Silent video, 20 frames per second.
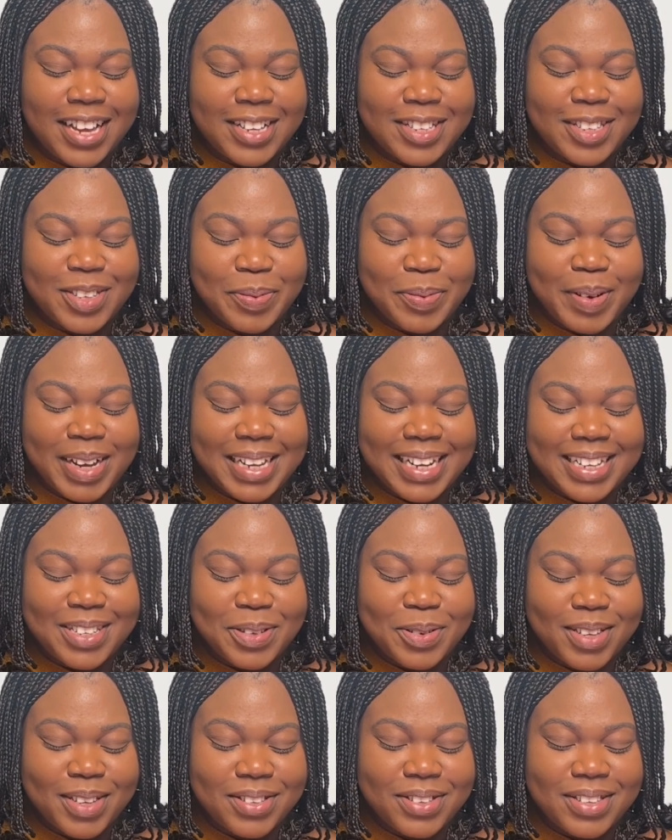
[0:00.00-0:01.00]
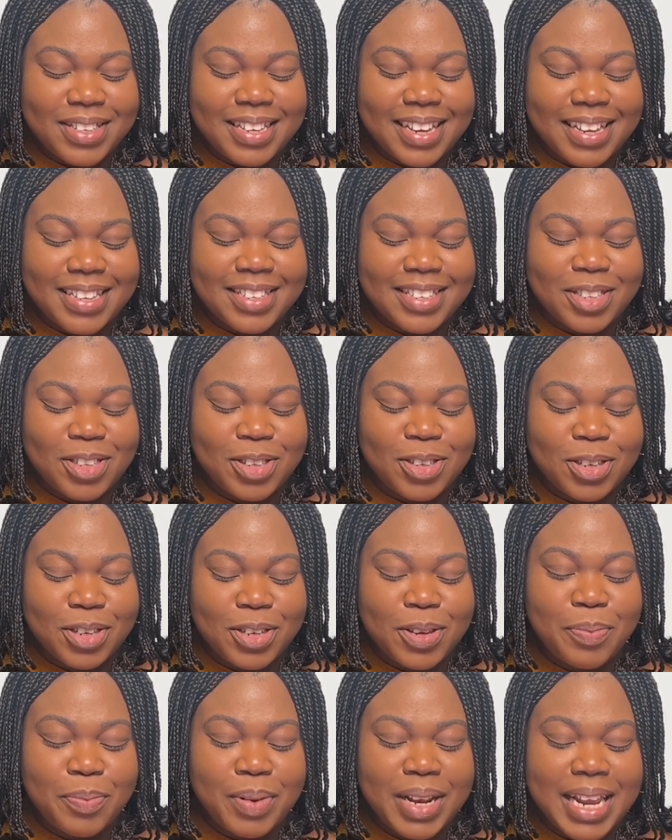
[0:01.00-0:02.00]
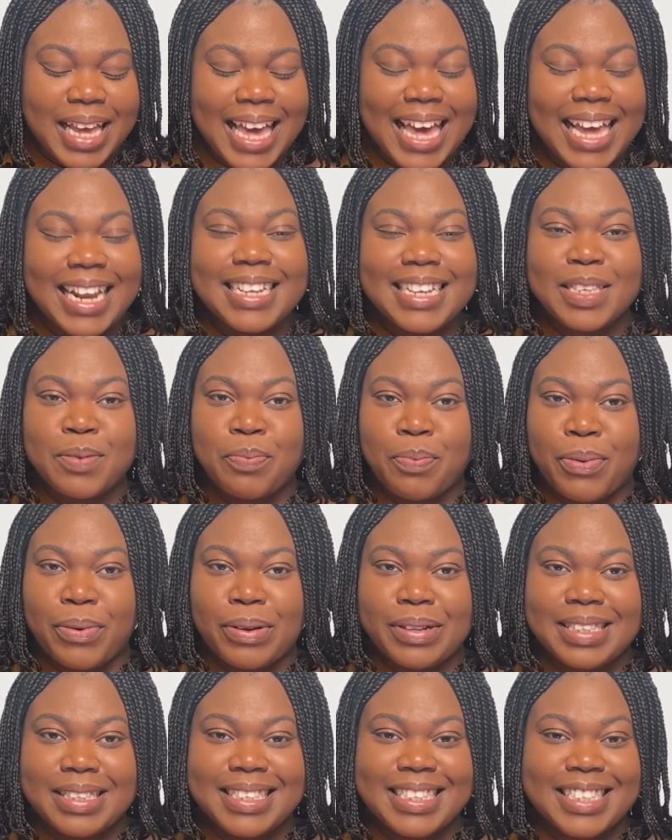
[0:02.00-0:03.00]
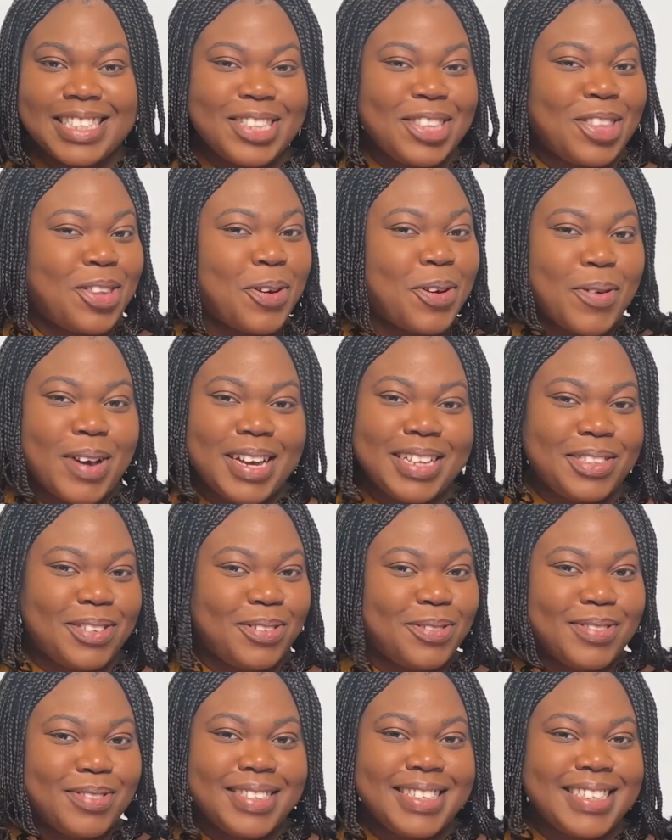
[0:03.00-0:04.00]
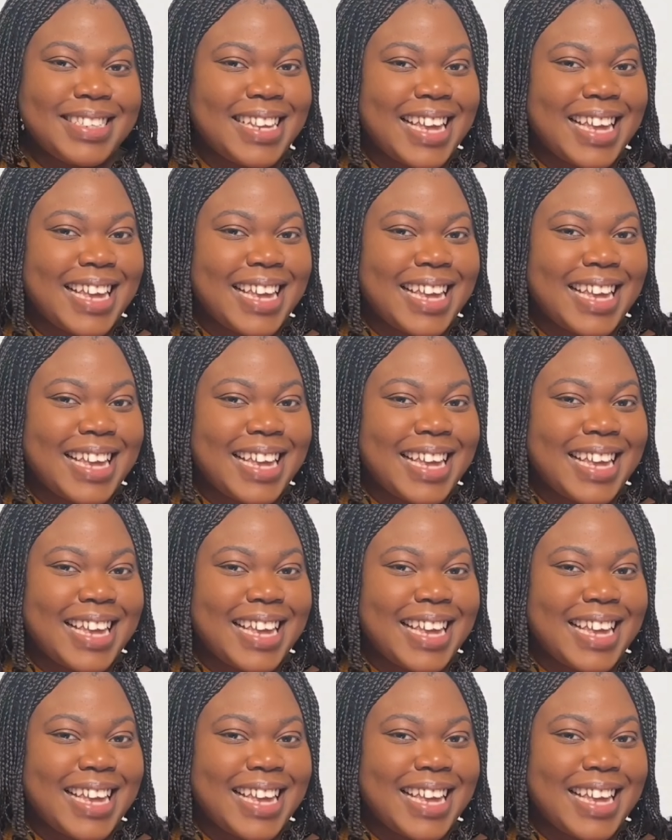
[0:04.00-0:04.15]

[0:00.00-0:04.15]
So my next question says, do you play any sports? No, I don't.